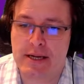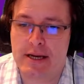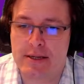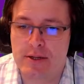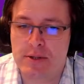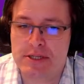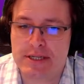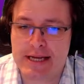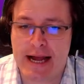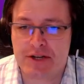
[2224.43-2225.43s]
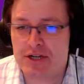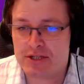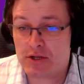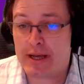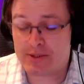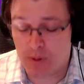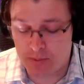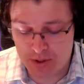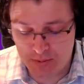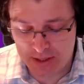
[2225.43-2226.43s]
units attached, and so that's what
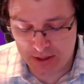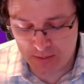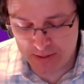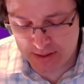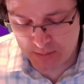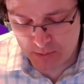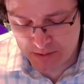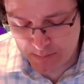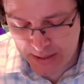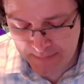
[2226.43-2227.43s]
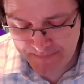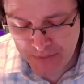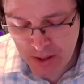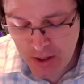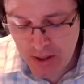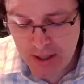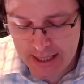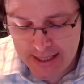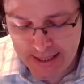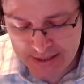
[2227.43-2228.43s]
we're doing here with B.
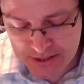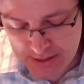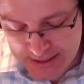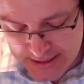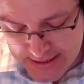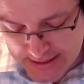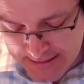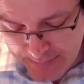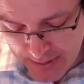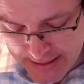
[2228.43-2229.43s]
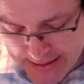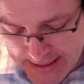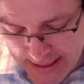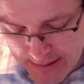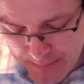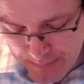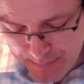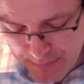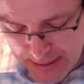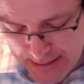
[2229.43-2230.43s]
And so this is as simple as saying
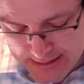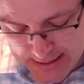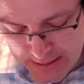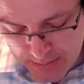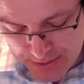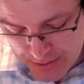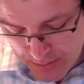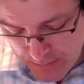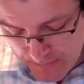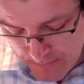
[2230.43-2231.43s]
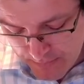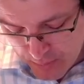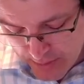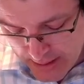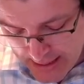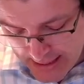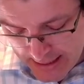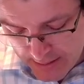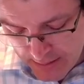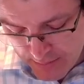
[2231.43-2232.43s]
B is equal to
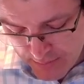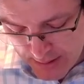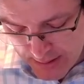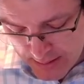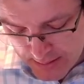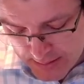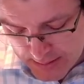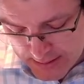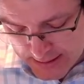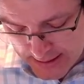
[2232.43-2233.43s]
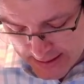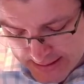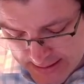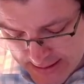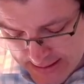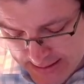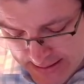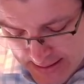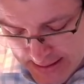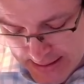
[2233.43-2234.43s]
0.8366
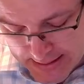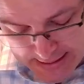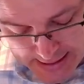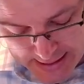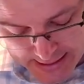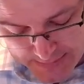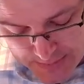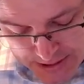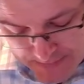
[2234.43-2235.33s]
times